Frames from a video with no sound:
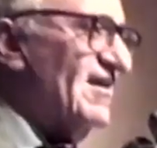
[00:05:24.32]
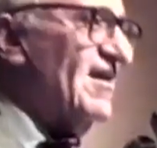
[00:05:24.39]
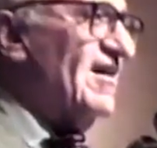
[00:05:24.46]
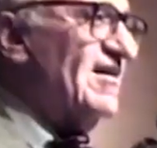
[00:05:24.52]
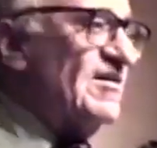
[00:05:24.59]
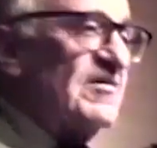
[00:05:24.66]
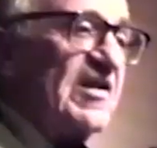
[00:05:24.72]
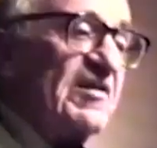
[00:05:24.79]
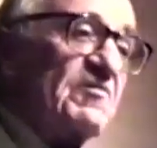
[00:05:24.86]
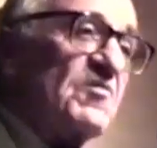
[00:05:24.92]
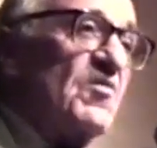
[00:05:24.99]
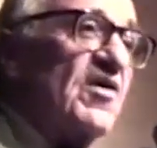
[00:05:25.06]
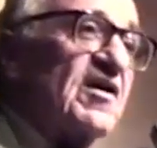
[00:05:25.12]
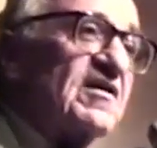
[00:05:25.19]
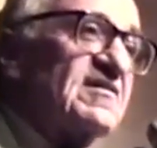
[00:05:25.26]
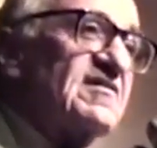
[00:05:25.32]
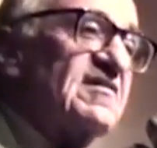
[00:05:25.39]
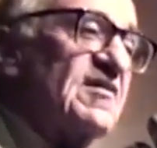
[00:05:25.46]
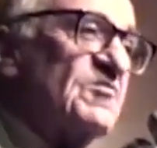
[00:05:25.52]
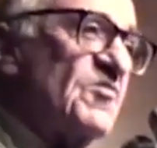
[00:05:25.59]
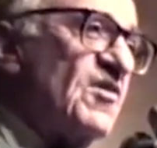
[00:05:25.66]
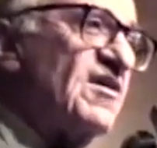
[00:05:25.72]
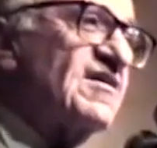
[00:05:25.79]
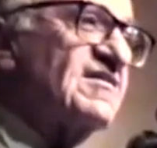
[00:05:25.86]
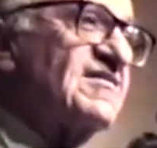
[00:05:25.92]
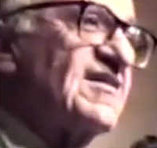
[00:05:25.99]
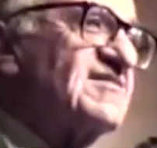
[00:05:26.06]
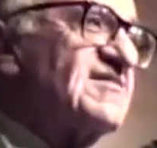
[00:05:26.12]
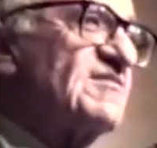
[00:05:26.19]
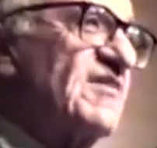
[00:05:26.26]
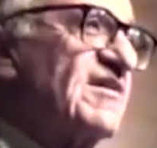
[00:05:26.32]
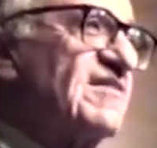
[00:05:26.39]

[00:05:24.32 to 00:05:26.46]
uh, it, it worked. It worked. That's the